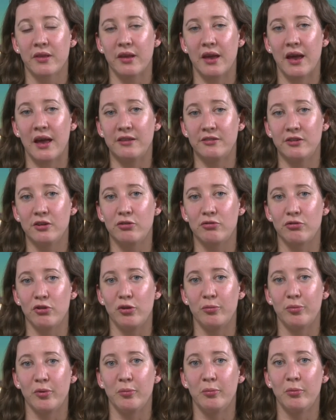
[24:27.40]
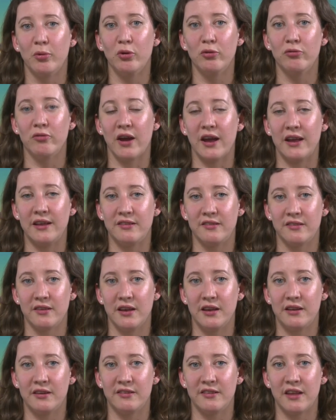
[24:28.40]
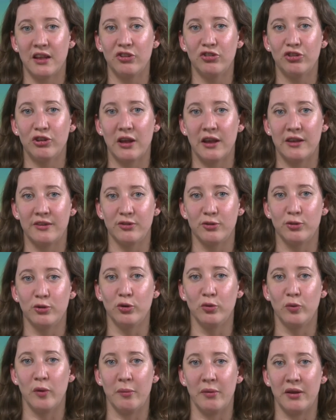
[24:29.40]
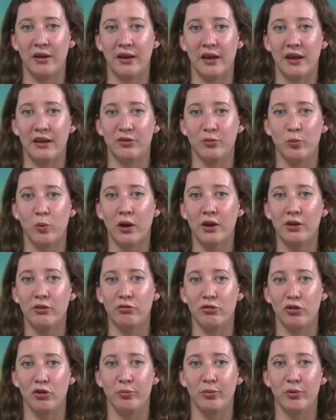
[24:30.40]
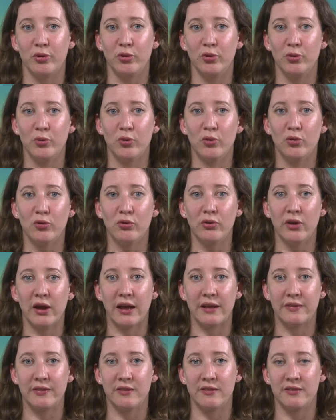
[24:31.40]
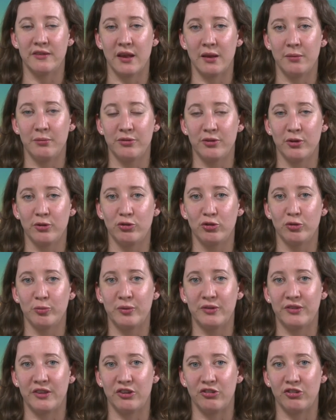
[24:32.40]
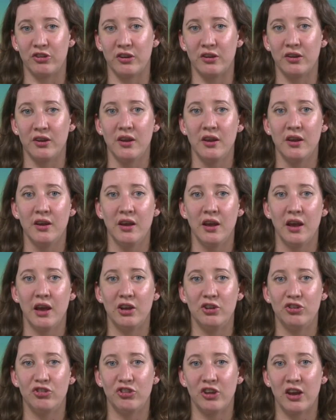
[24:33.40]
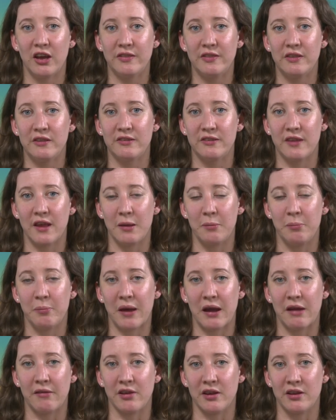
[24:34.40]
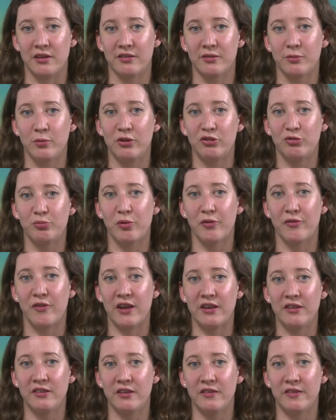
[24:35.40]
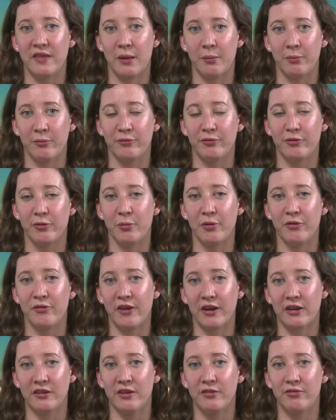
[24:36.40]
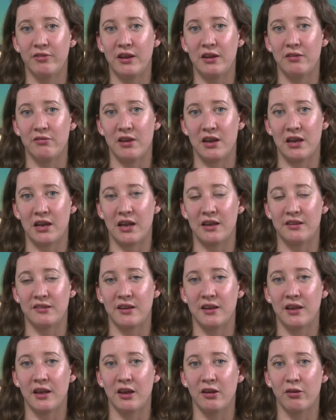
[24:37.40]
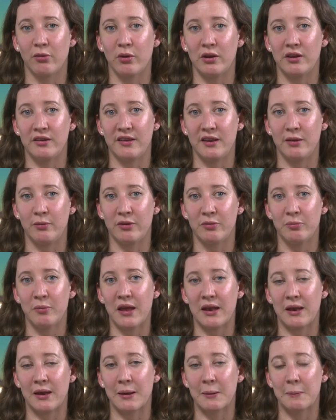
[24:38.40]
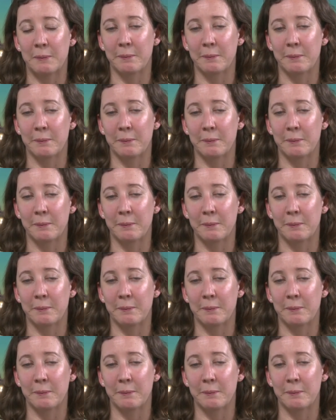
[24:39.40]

as a group more rights, it essentialized all women as one group who all had the same social position and shared the same barriers, which prevented them from effectively realizing equality with men.